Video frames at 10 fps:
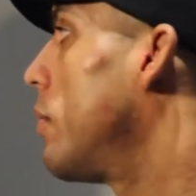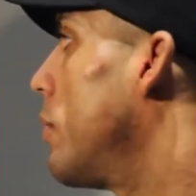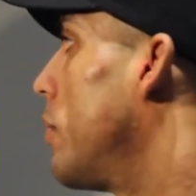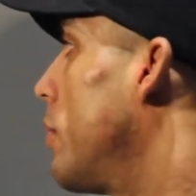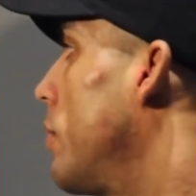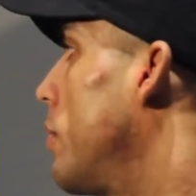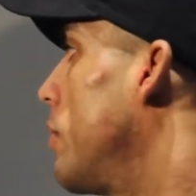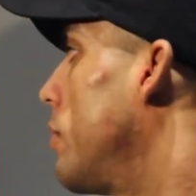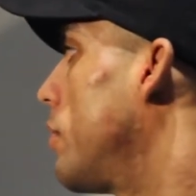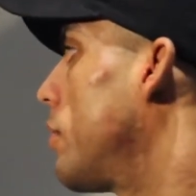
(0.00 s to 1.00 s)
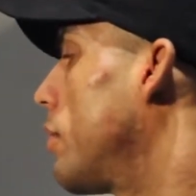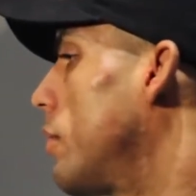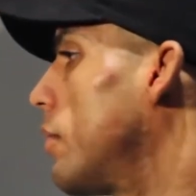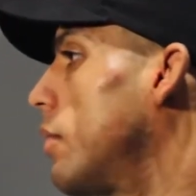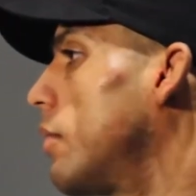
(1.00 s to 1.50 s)
Você tá parecendo meio
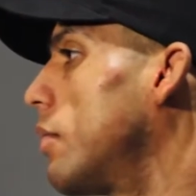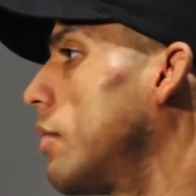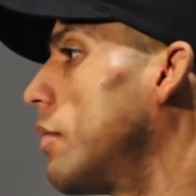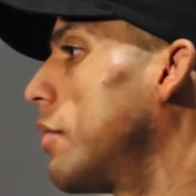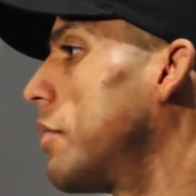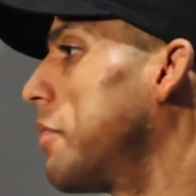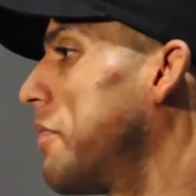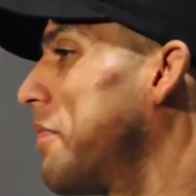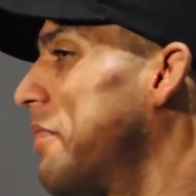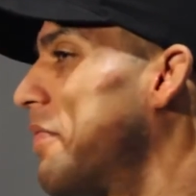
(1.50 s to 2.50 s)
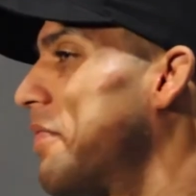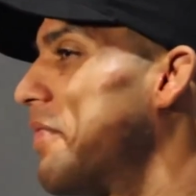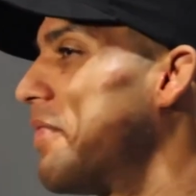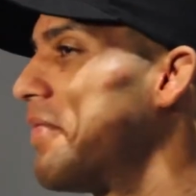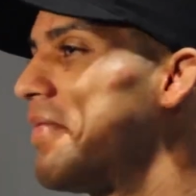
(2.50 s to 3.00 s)
cortado. Teve mais algum machucado?
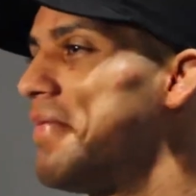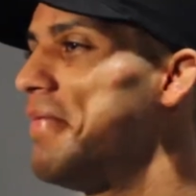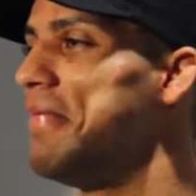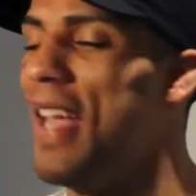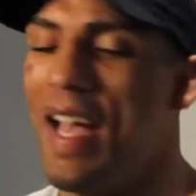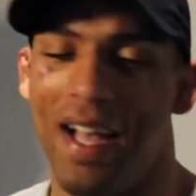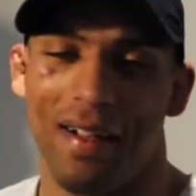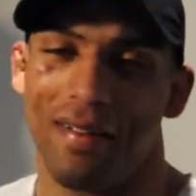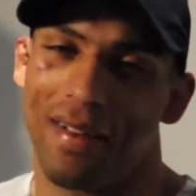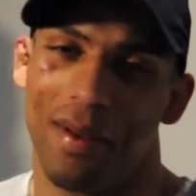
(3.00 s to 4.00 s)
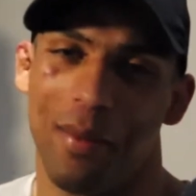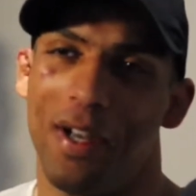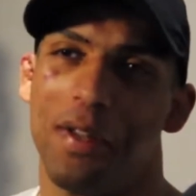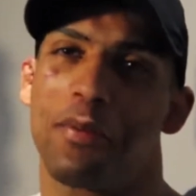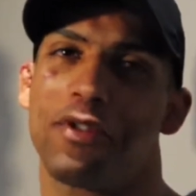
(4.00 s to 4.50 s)
No, I'm
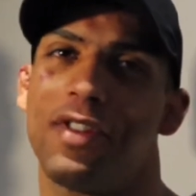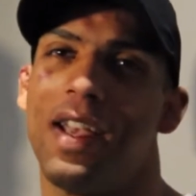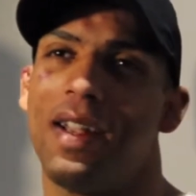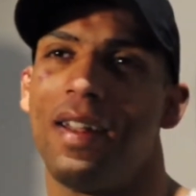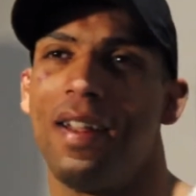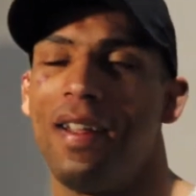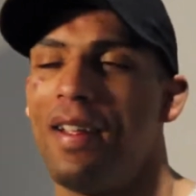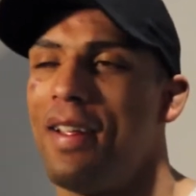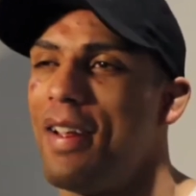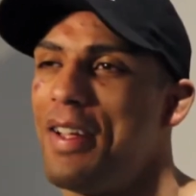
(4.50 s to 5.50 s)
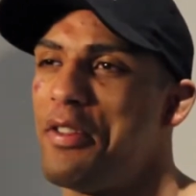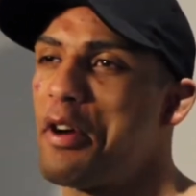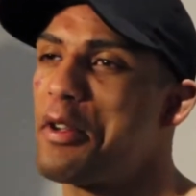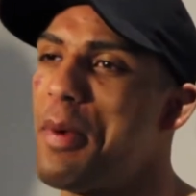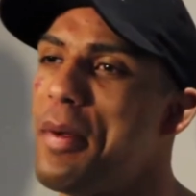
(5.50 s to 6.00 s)
100%.
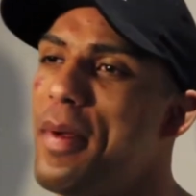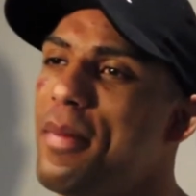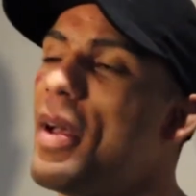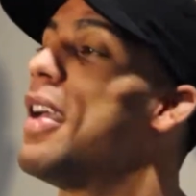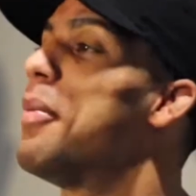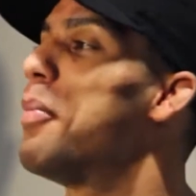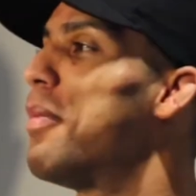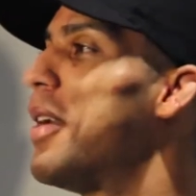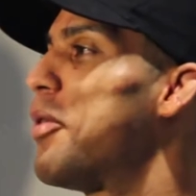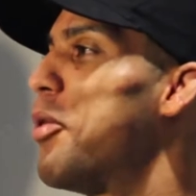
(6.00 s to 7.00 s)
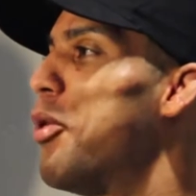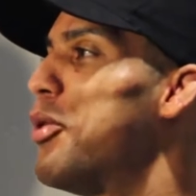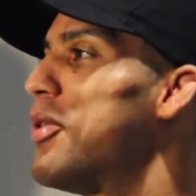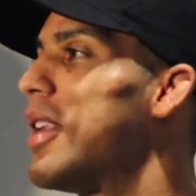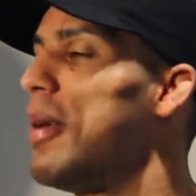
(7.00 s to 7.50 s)
Talk to my man, my my
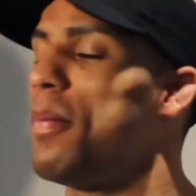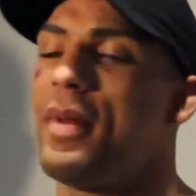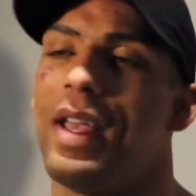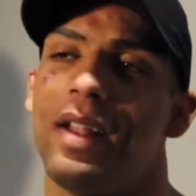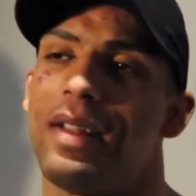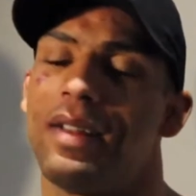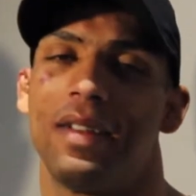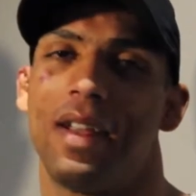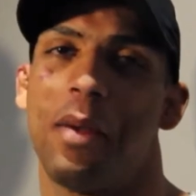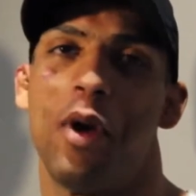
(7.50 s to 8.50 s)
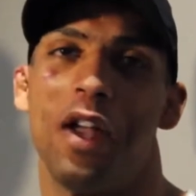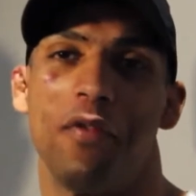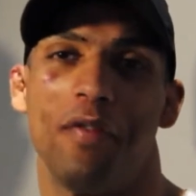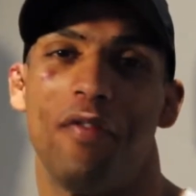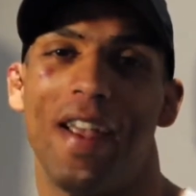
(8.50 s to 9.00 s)
coach. Say, man, I'm ready
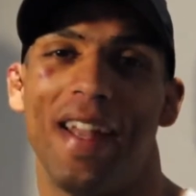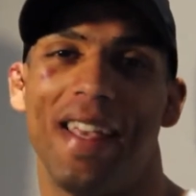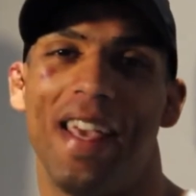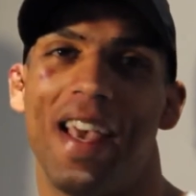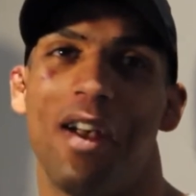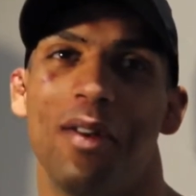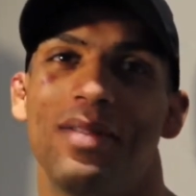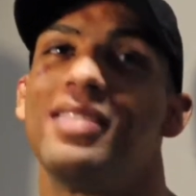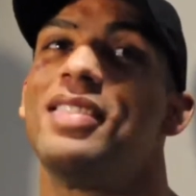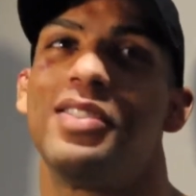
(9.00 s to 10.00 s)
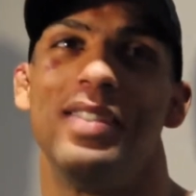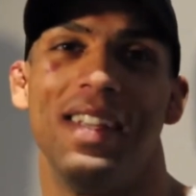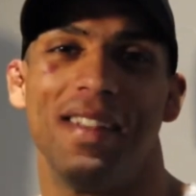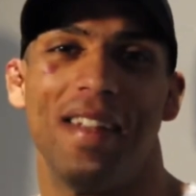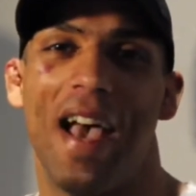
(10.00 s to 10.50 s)
for fight again
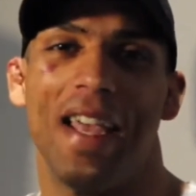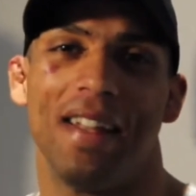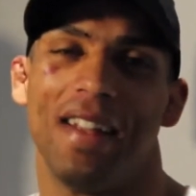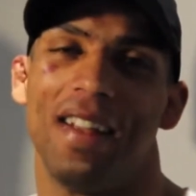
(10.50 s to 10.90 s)
this night.